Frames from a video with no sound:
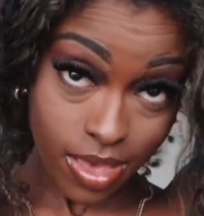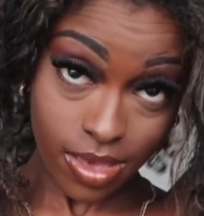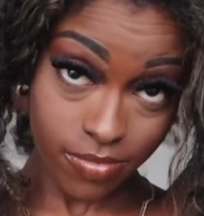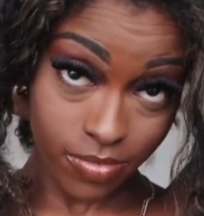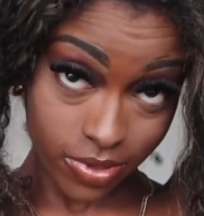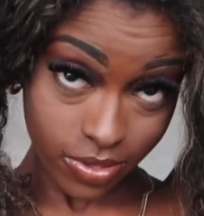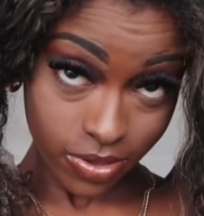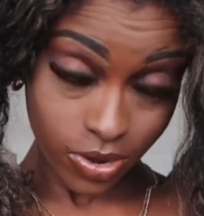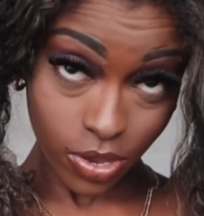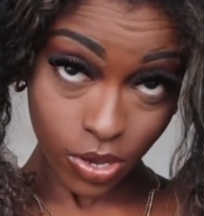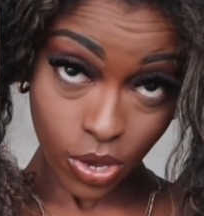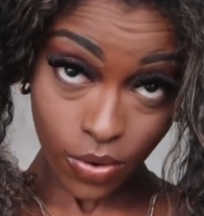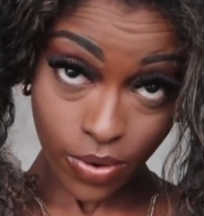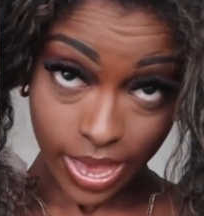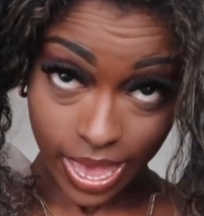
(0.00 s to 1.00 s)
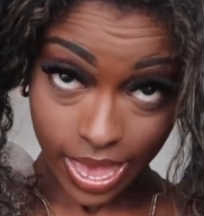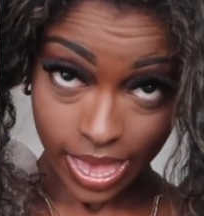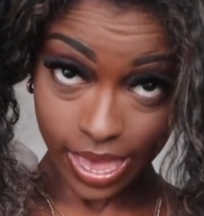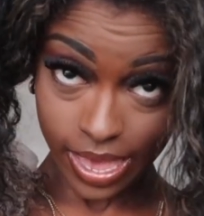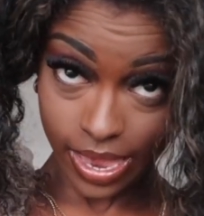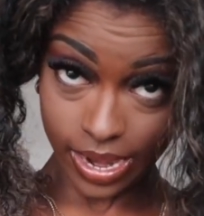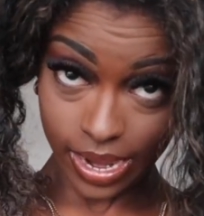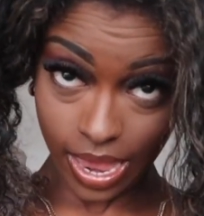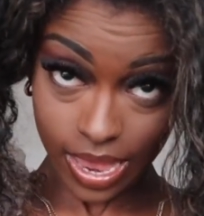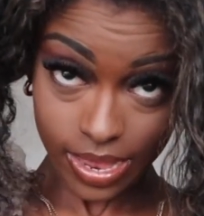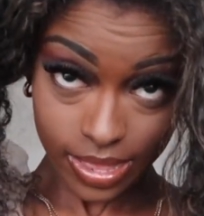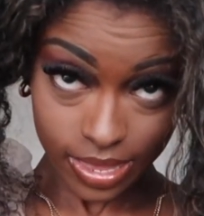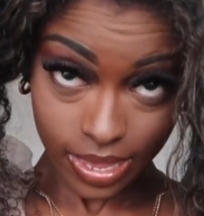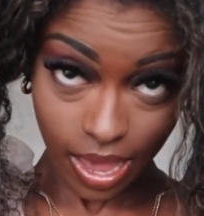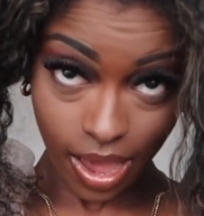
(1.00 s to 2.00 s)
I'm just gonna go ahead
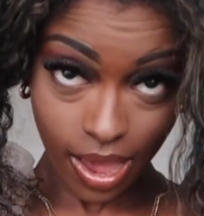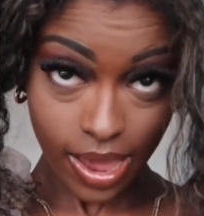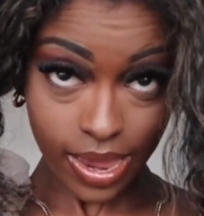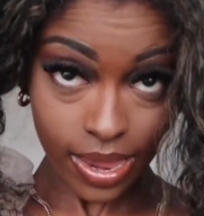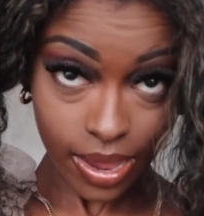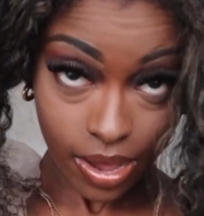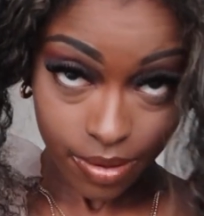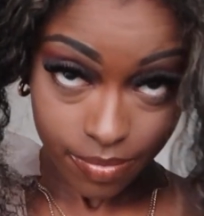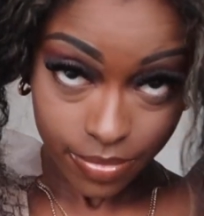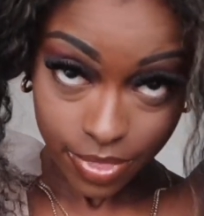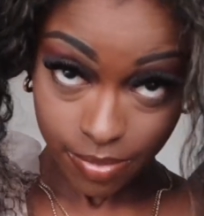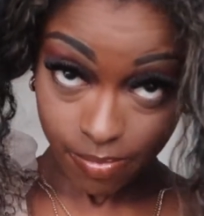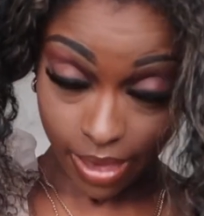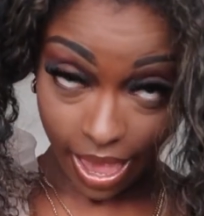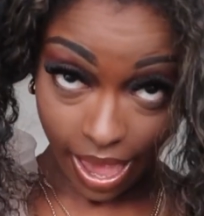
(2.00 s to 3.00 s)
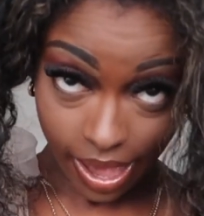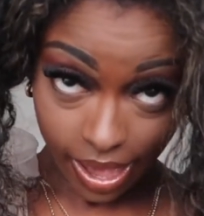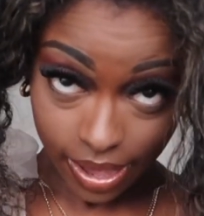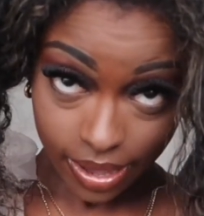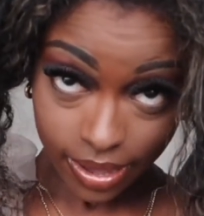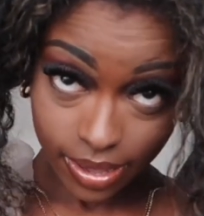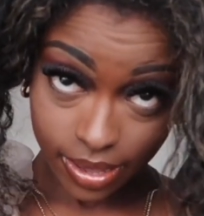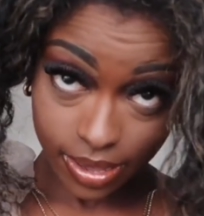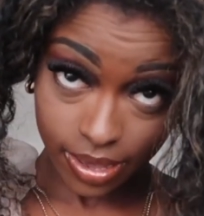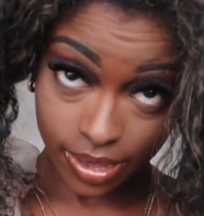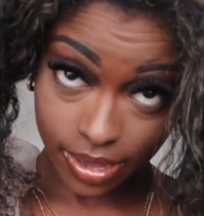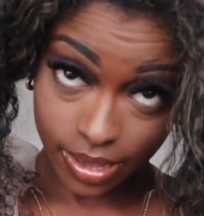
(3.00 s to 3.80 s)
and tie up the back.